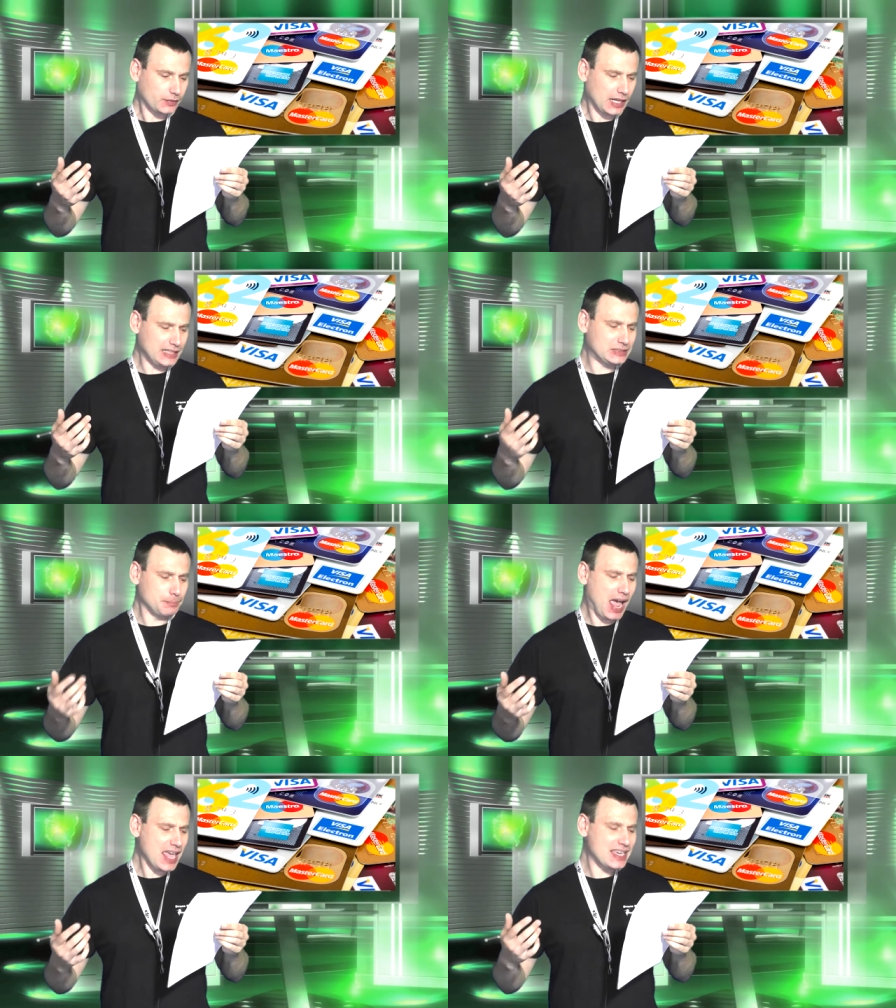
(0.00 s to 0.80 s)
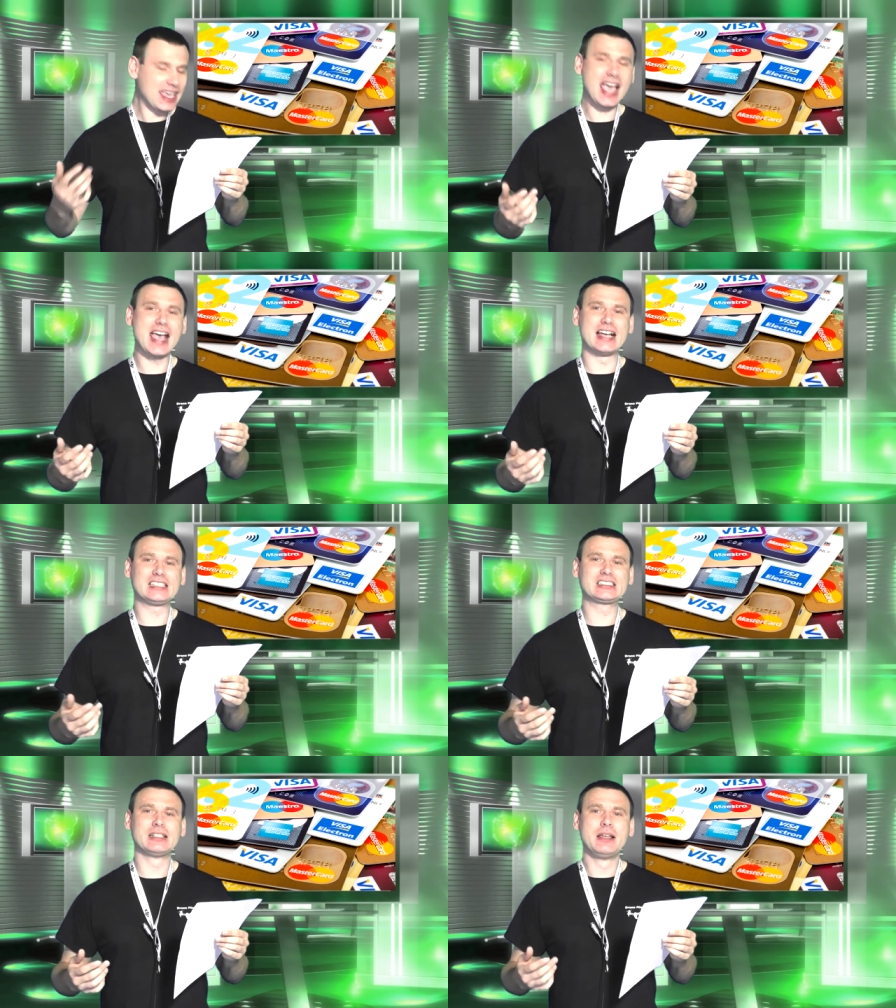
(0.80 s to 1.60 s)
it's my
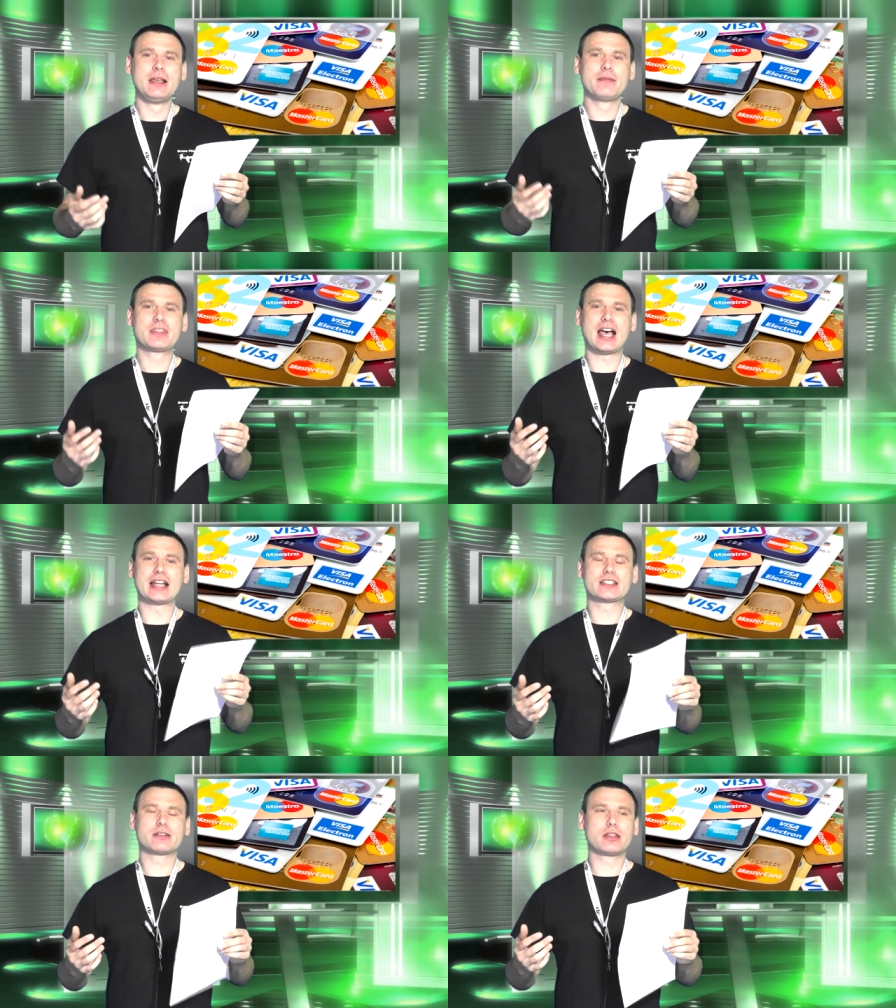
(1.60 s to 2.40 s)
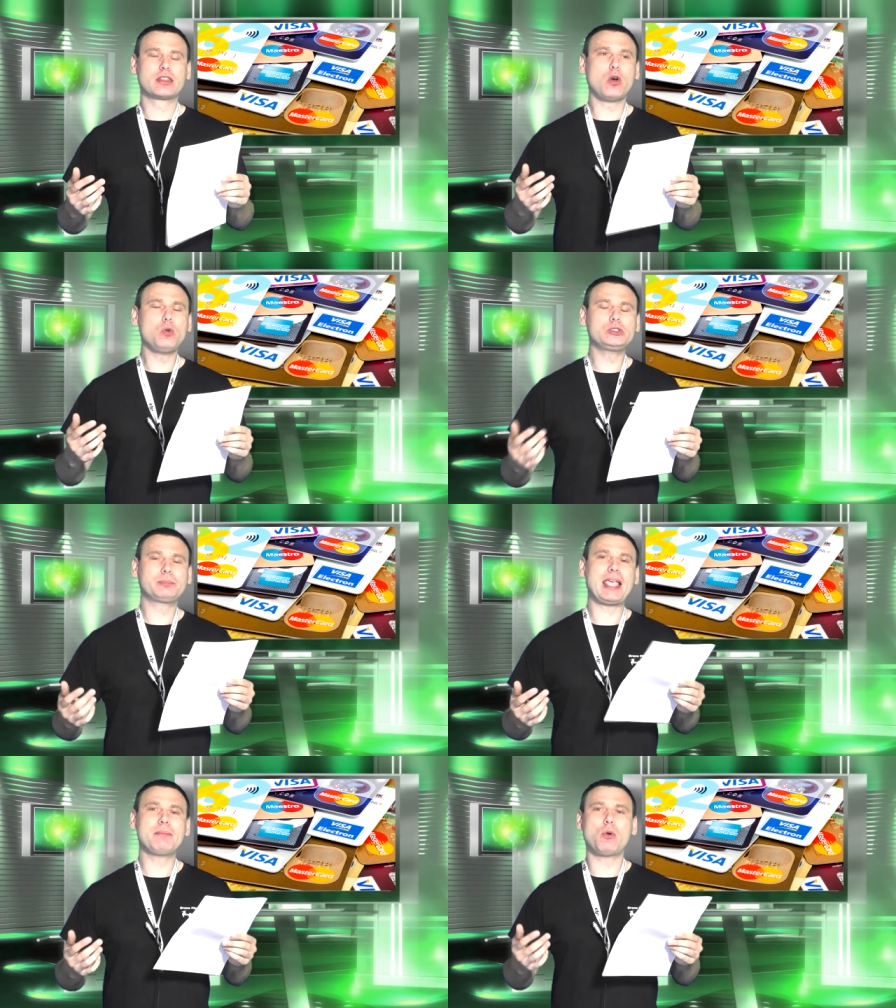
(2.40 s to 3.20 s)
guess that those
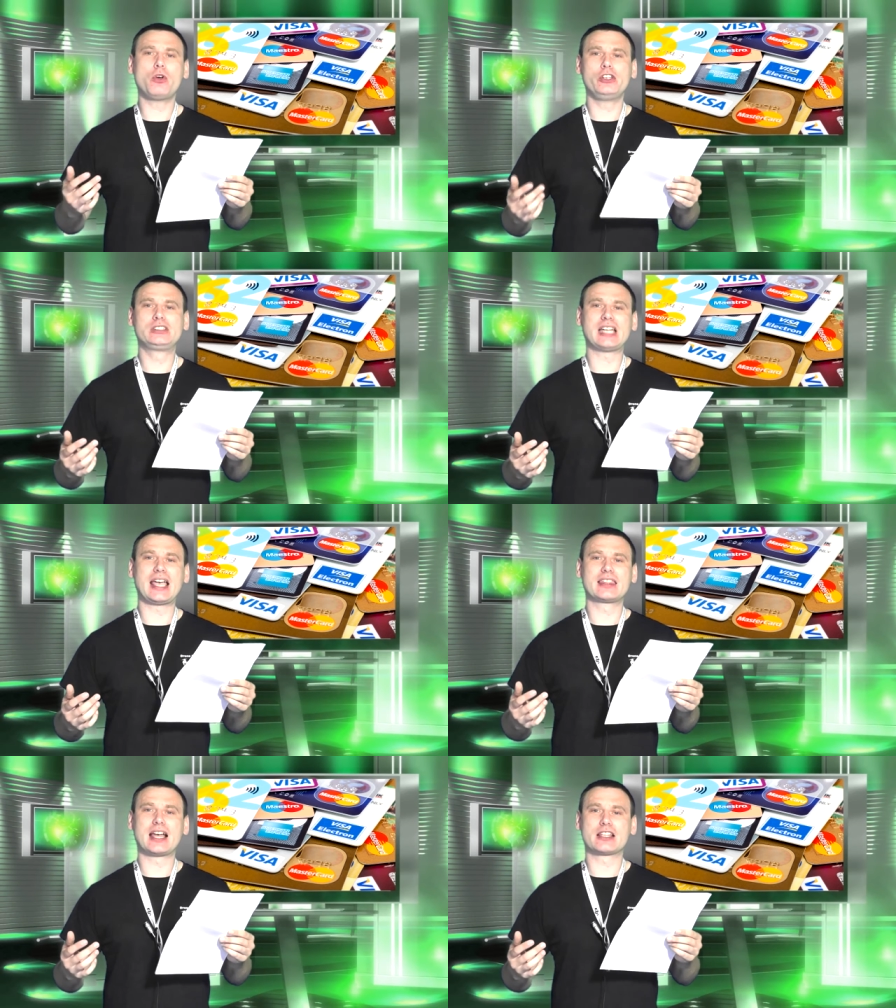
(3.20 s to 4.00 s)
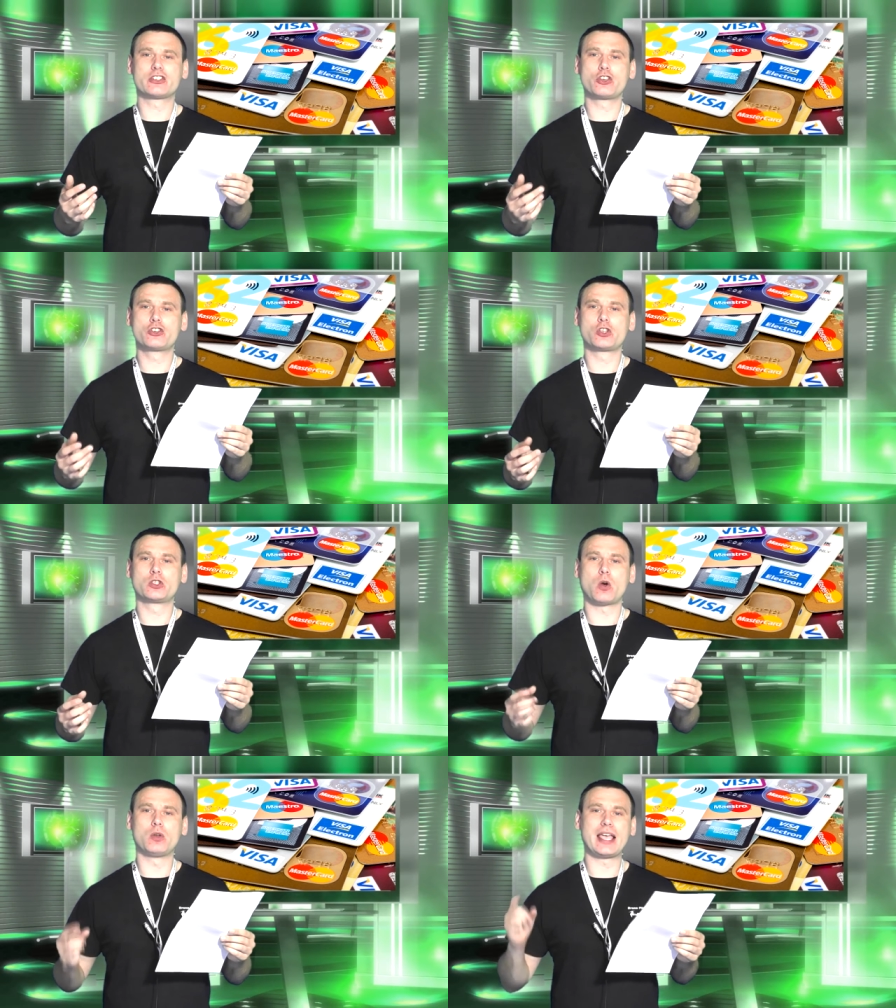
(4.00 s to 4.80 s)
people who say that you should
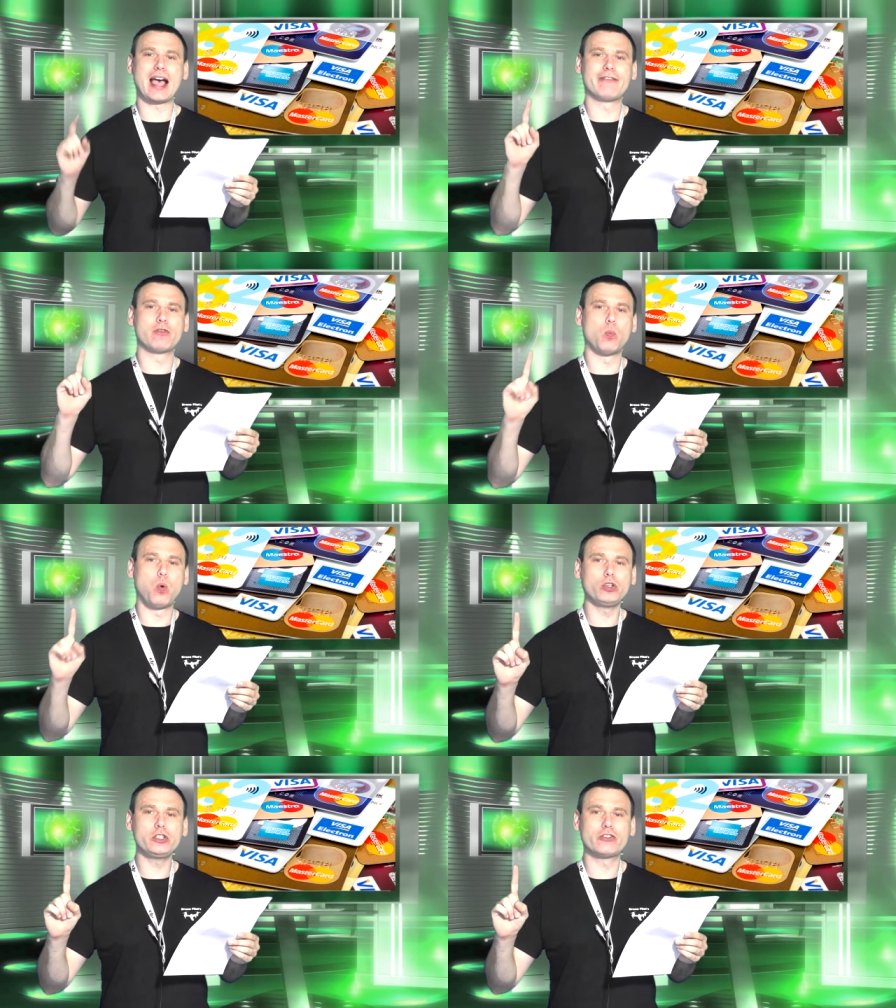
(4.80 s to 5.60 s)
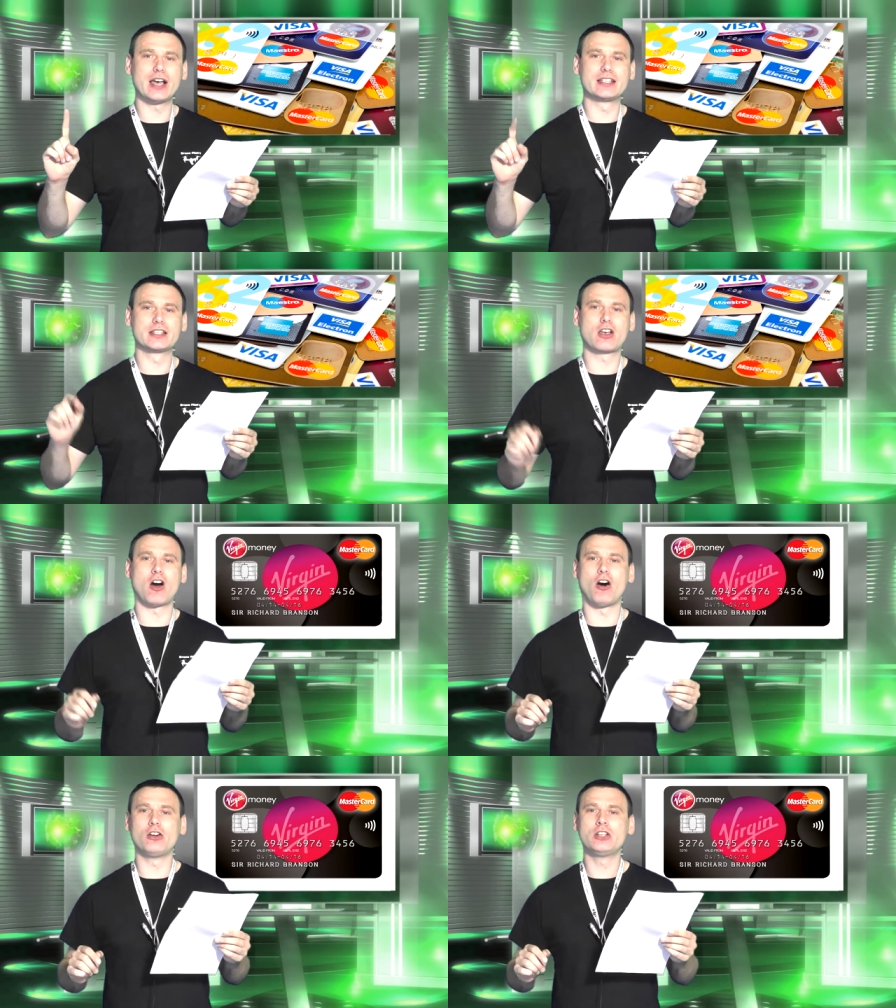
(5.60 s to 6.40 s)
only have one credit
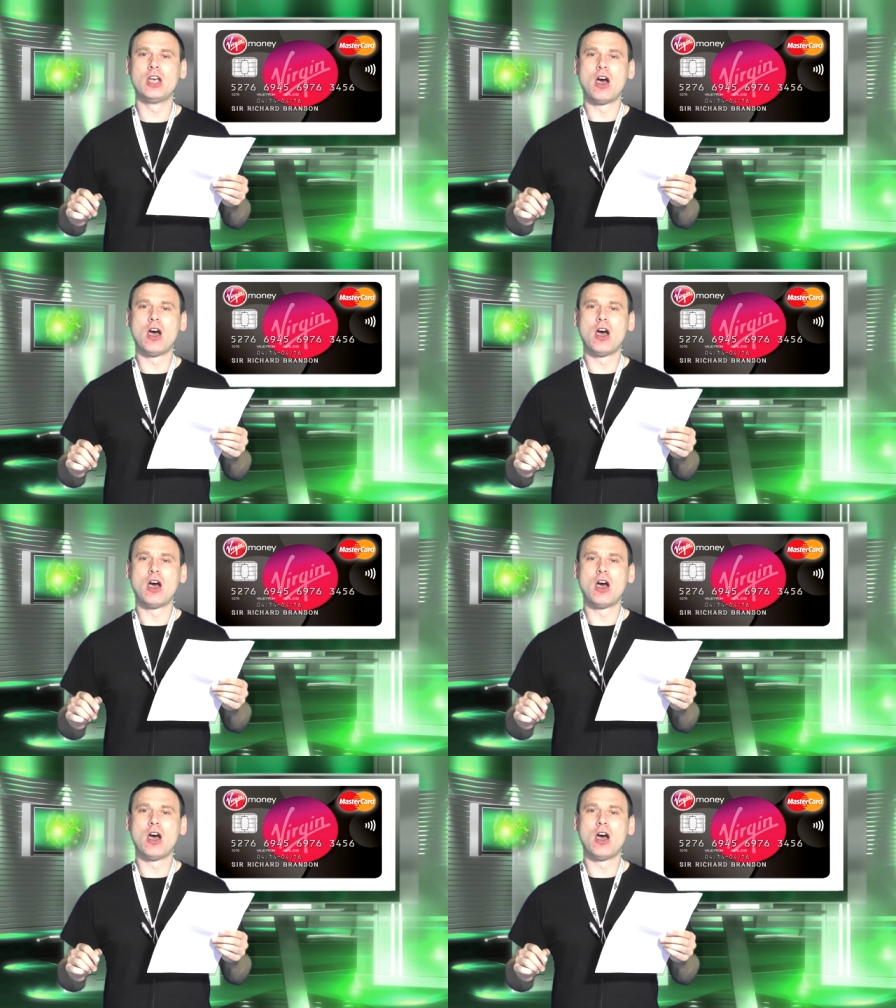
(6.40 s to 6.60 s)
card